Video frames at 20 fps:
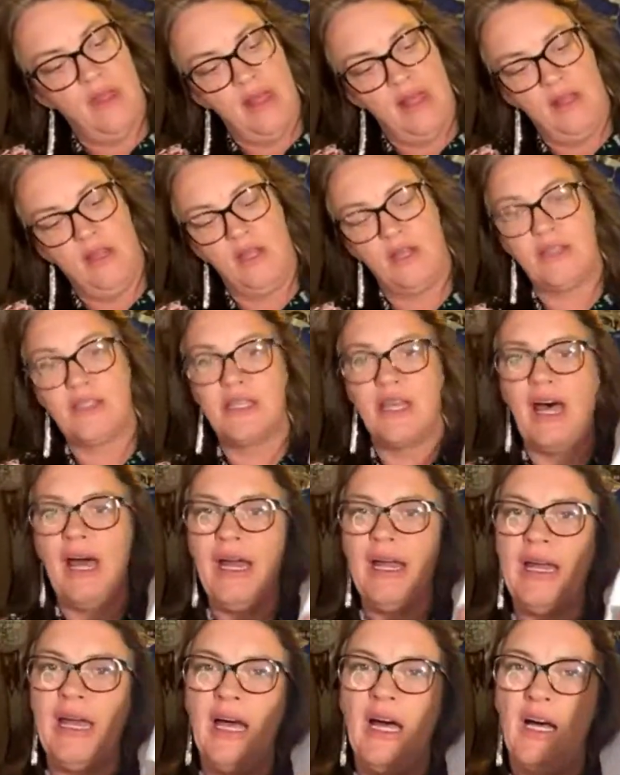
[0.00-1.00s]
looks
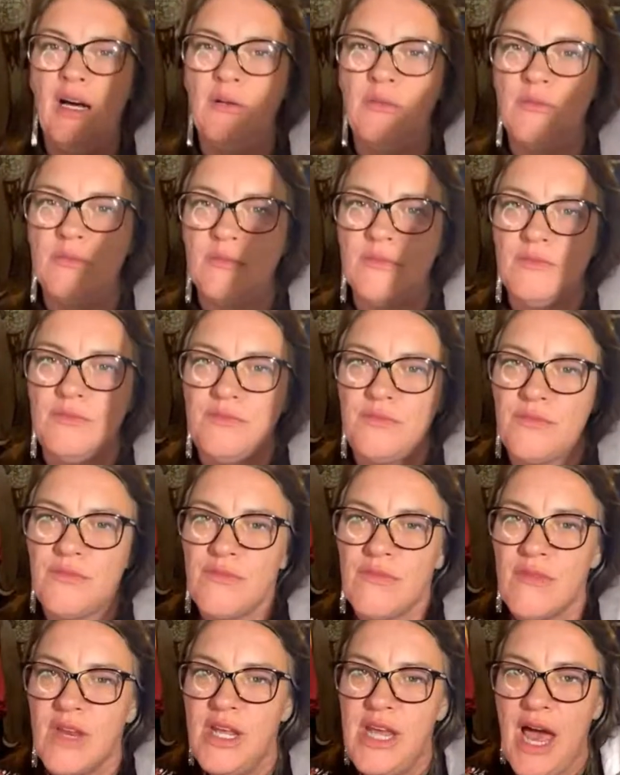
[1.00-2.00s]
like,
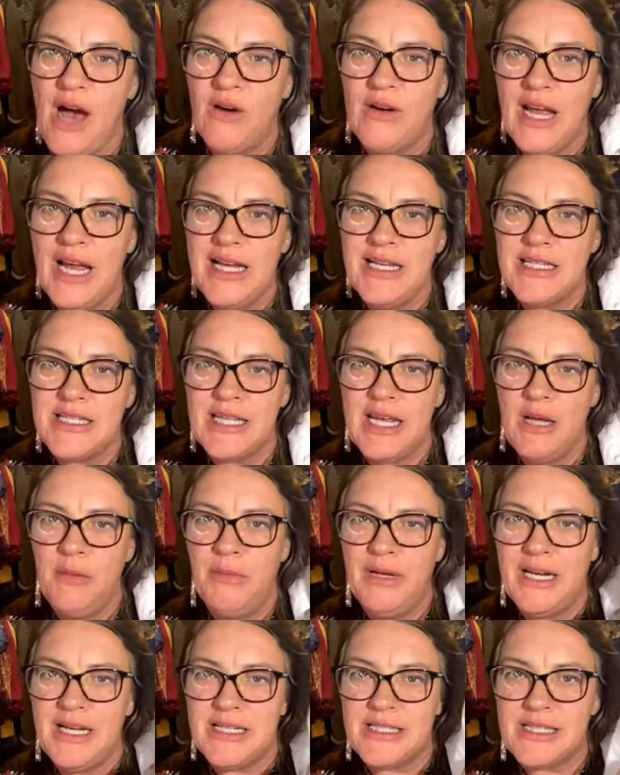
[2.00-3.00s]
y'all can't see,
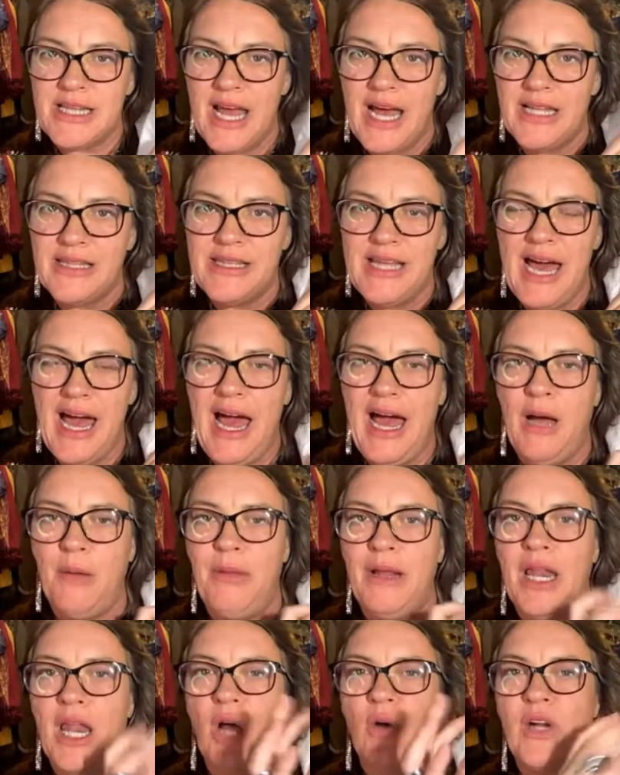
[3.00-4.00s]
but it's got that
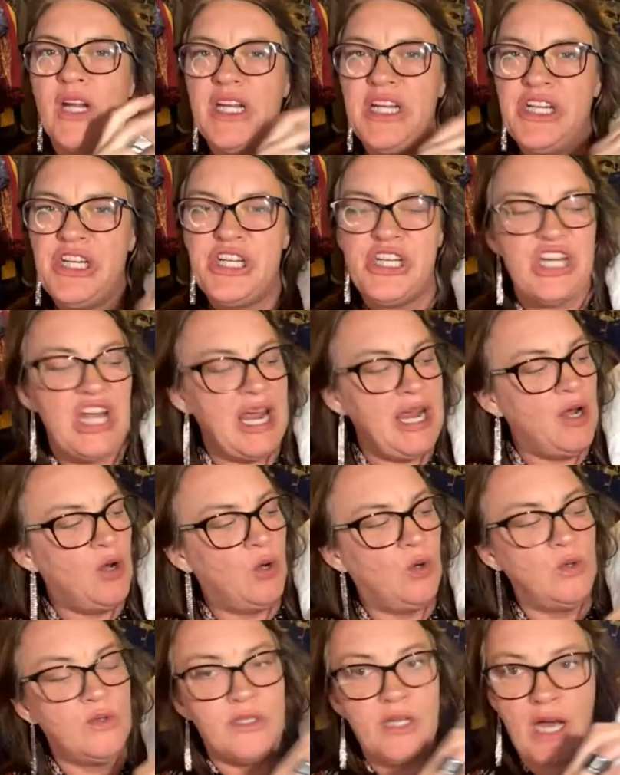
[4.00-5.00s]
abalone
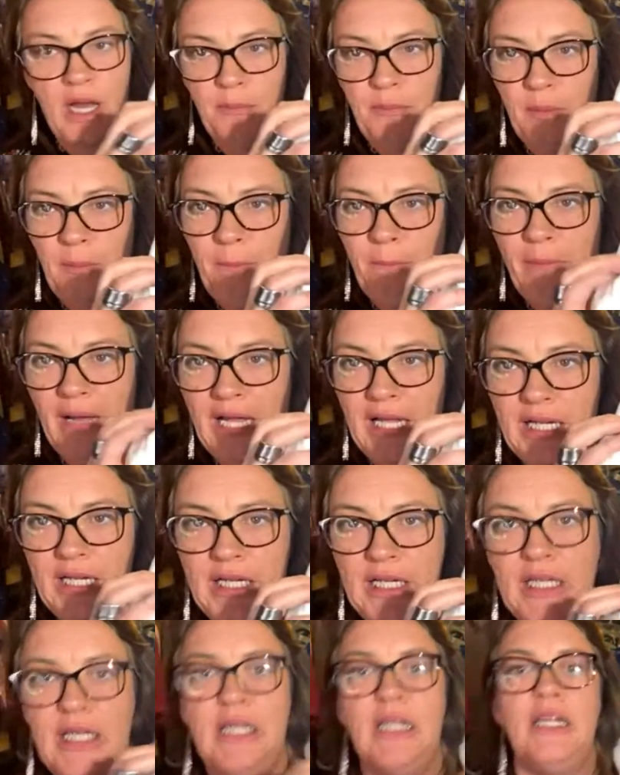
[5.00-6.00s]
shell type of
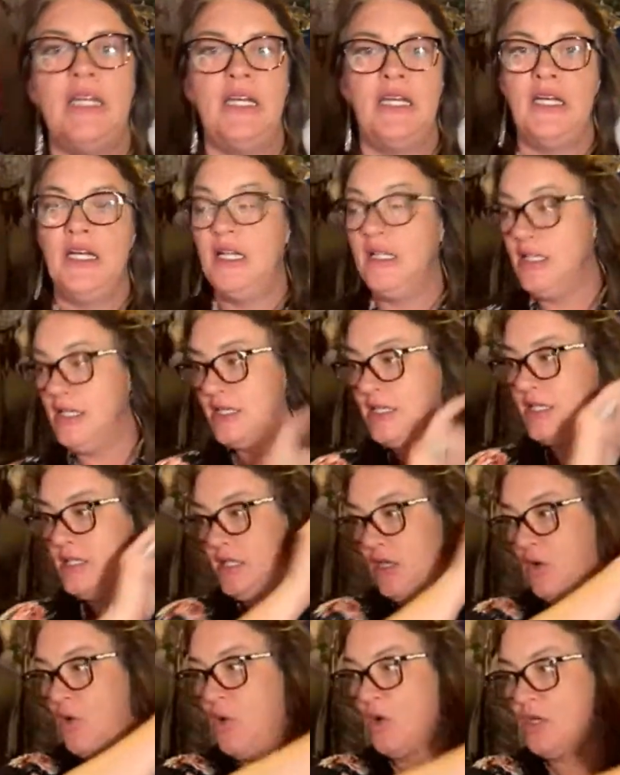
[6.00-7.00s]
button. This is
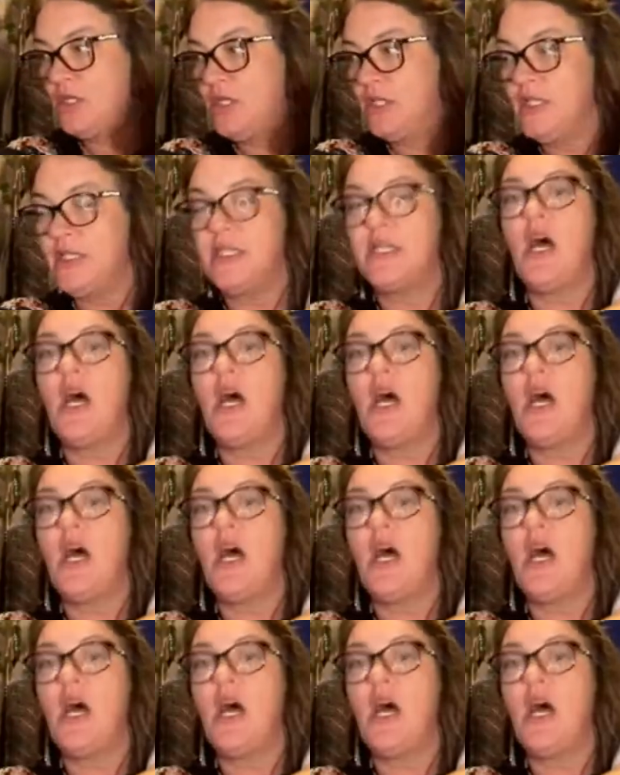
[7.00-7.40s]
a gorgeous